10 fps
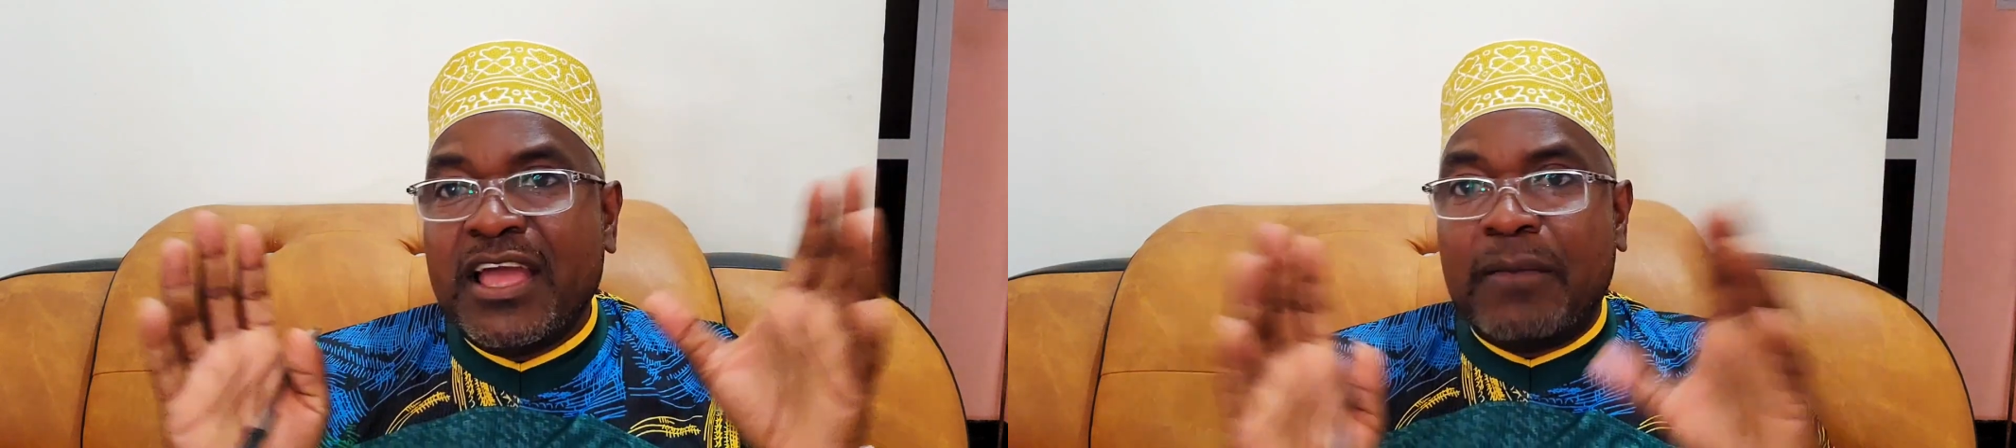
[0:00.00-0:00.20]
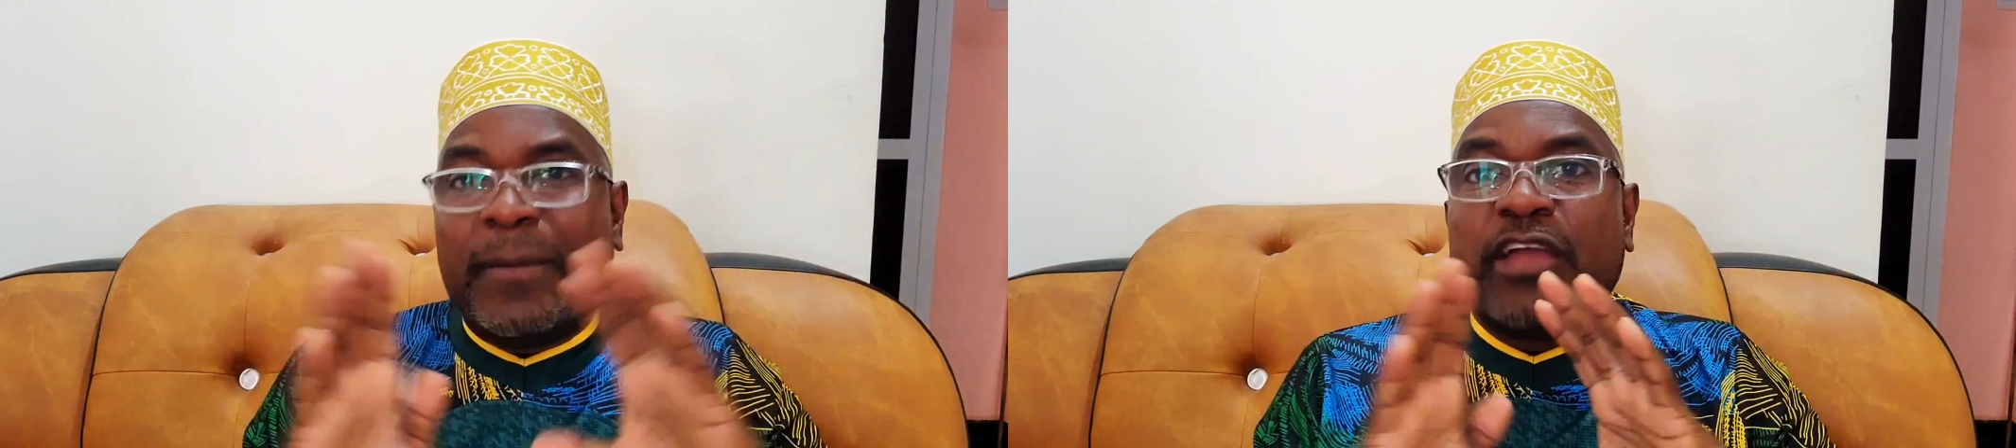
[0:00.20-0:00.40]

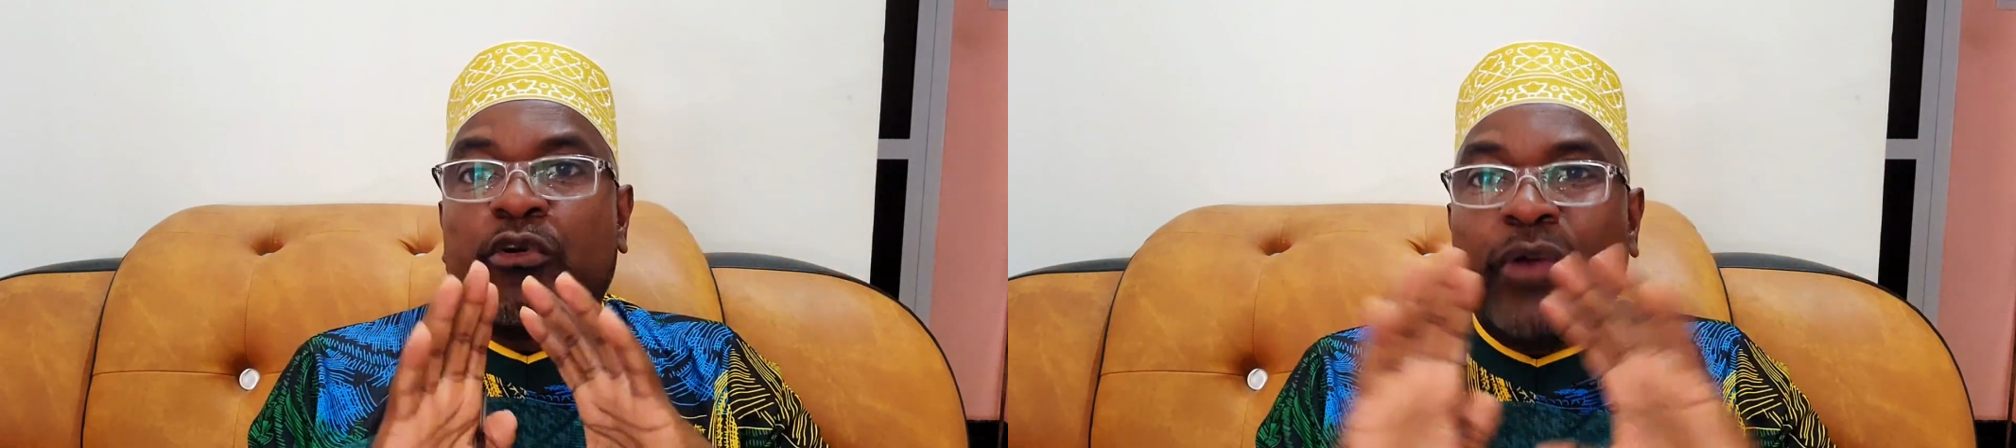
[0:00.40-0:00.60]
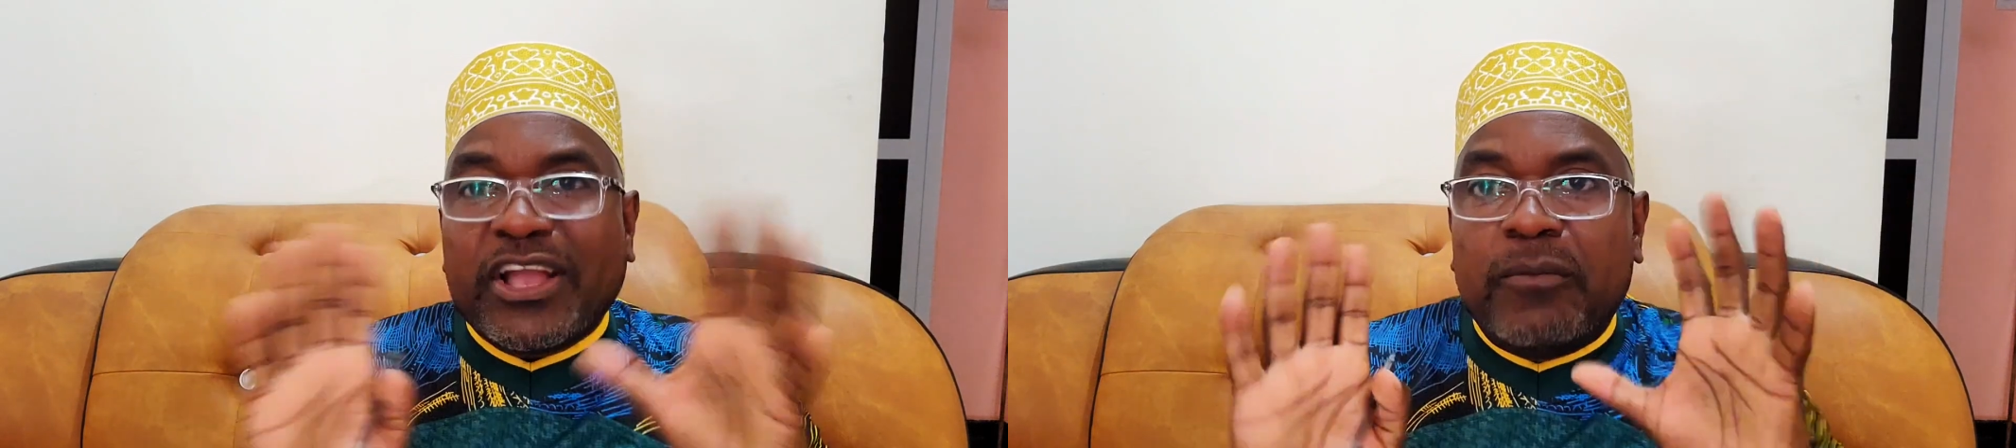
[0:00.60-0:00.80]
by
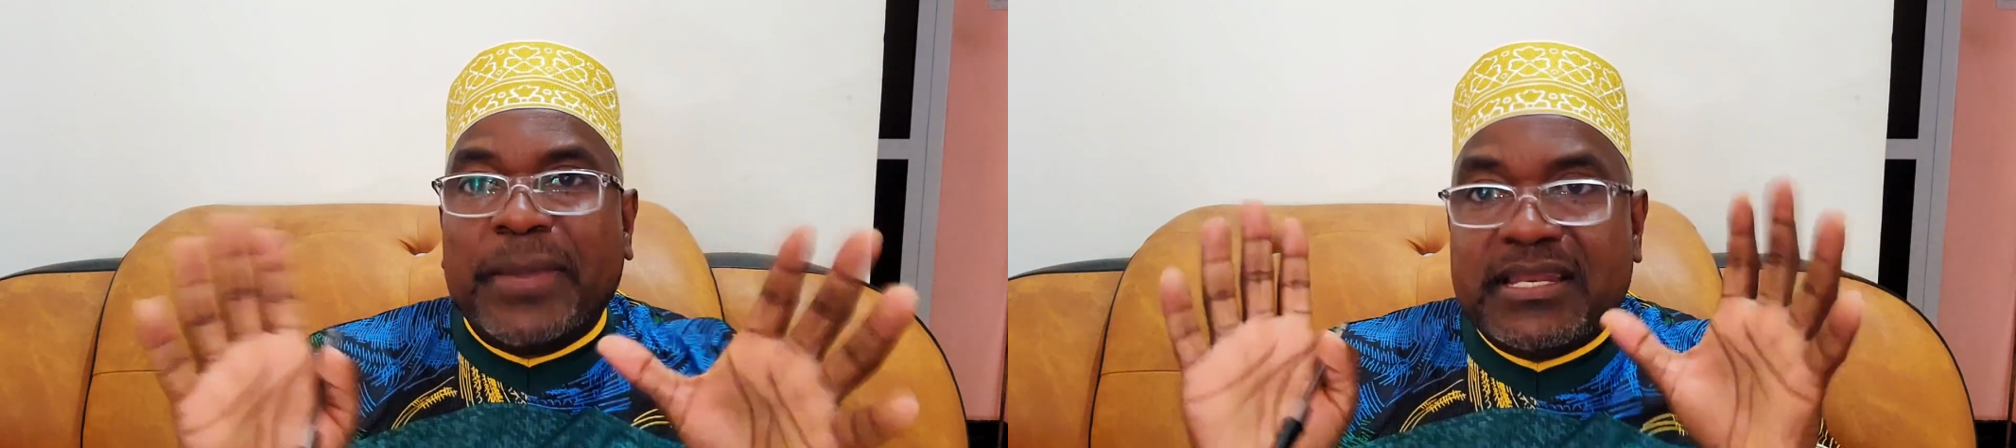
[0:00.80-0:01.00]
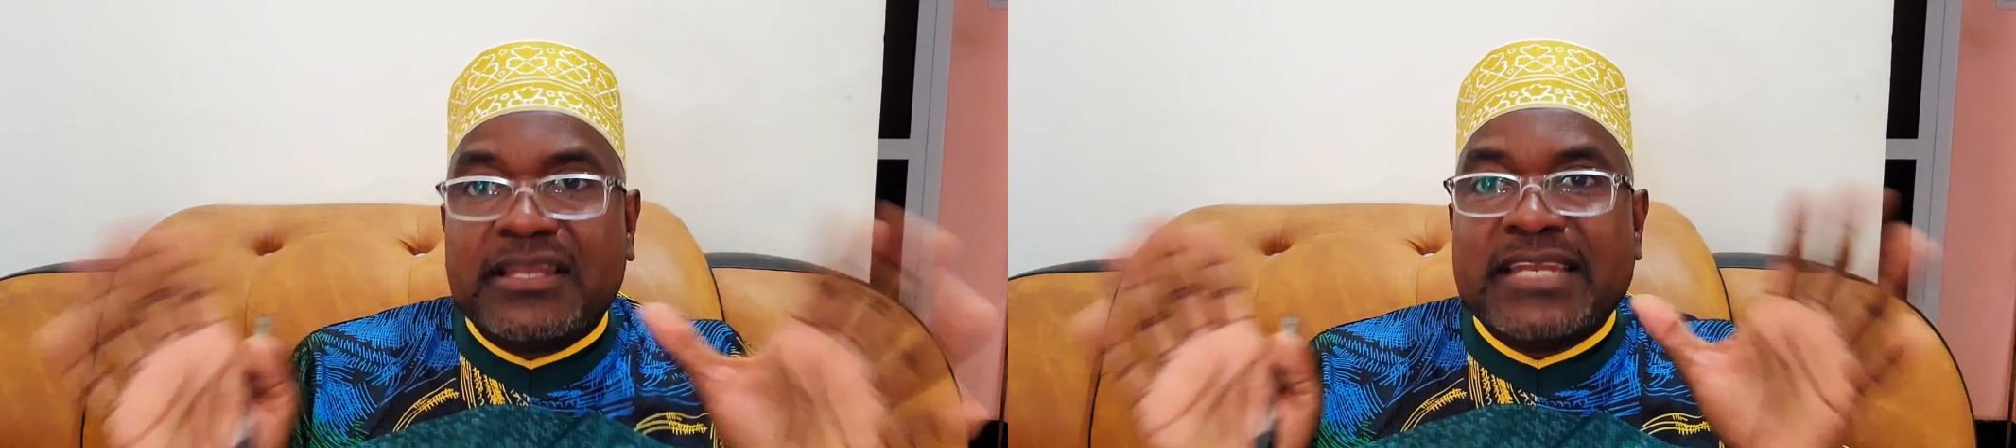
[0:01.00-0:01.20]

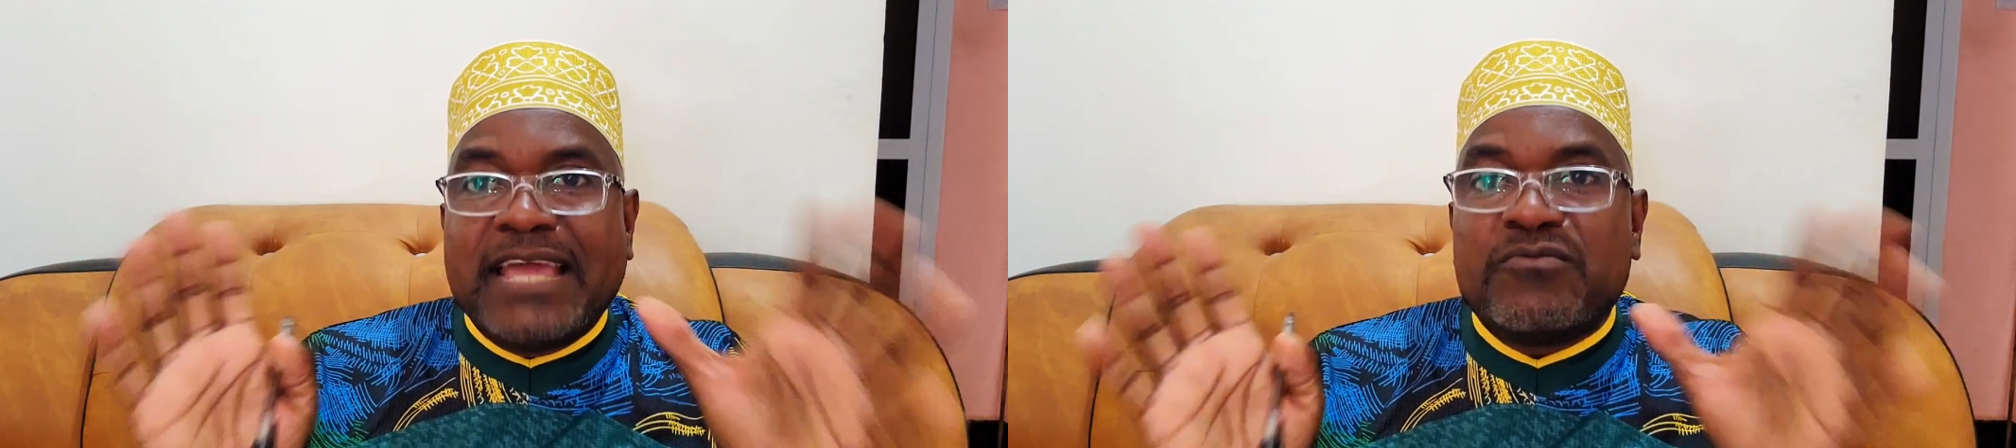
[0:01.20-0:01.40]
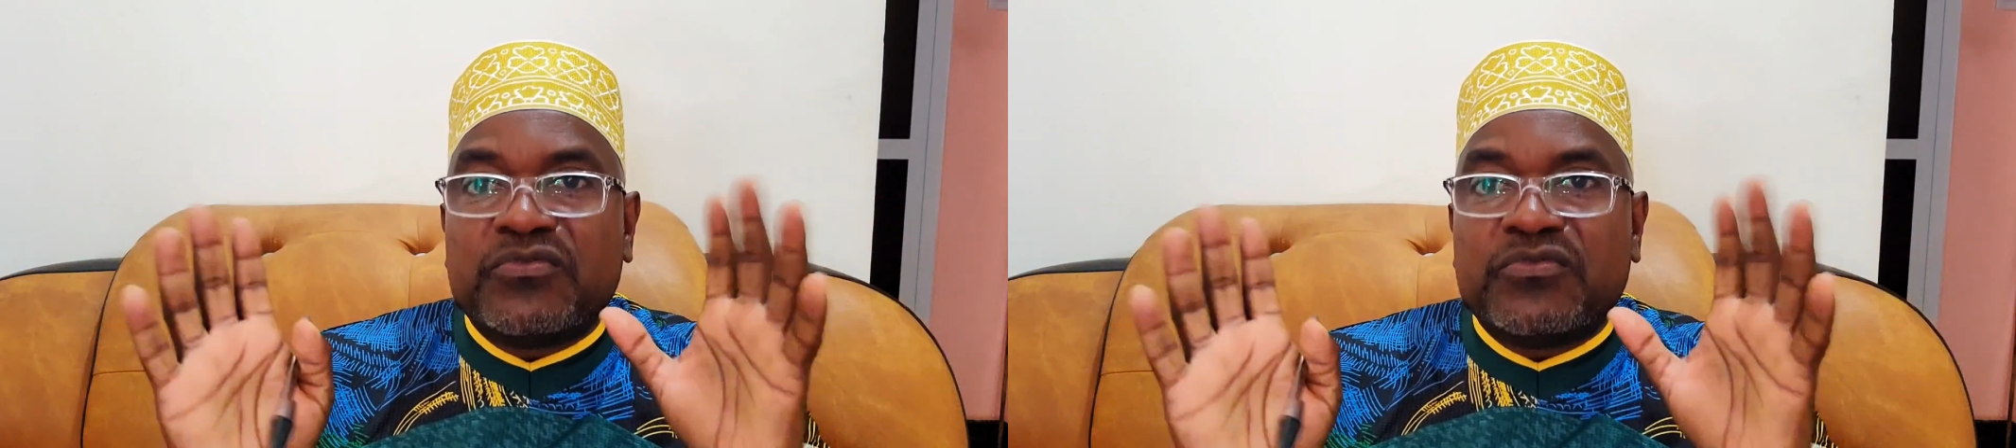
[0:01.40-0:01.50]
recommending them